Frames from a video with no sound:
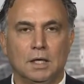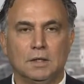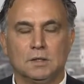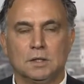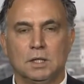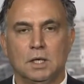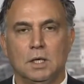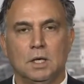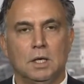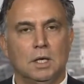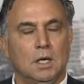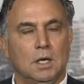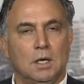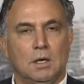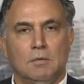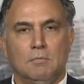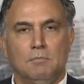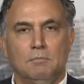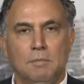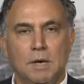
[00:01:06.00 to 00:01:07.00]
has
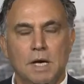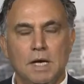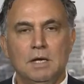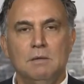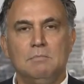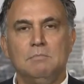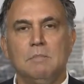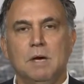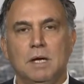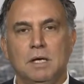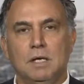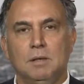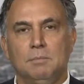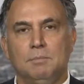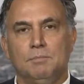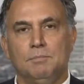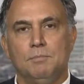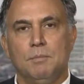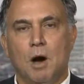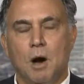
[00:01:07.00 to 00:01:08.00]
many,
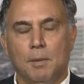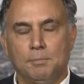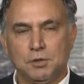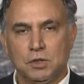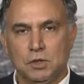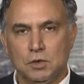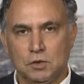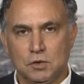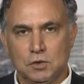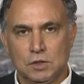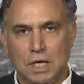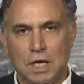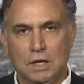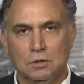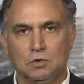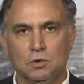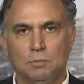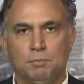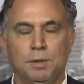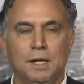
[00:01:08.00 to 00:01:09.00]
many options
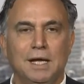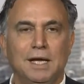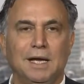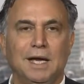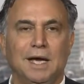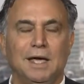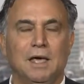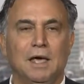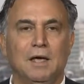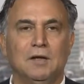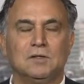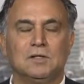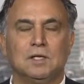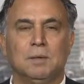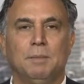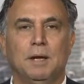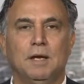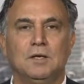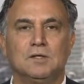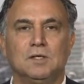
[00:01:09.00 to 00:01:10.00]
now to play against
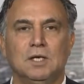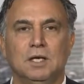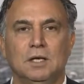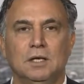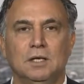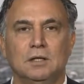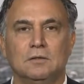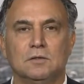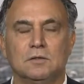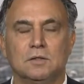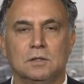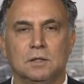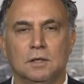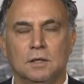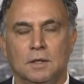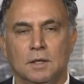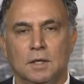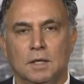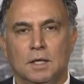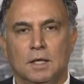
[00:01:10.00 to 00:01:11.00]
the Palestinians
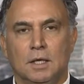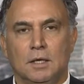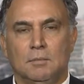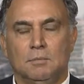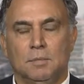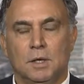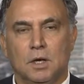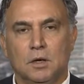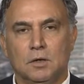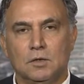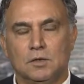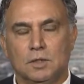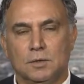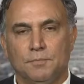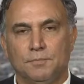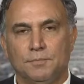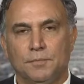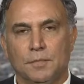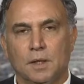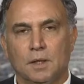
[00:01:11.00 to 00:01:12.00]
because
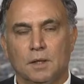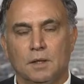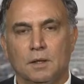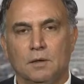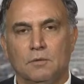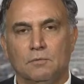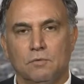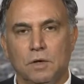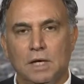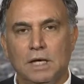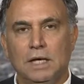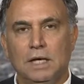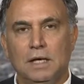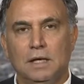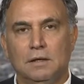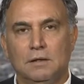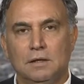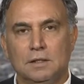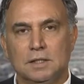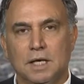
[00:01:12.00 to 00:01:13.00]

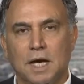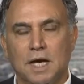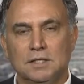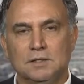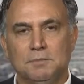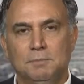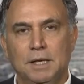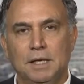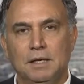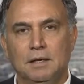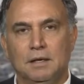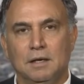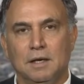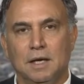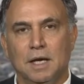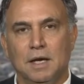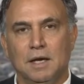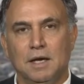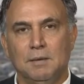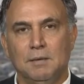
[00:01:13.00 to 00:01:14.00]
really this has been
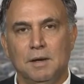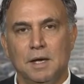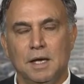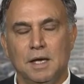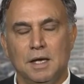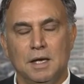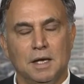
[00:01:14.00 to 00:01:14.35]
a,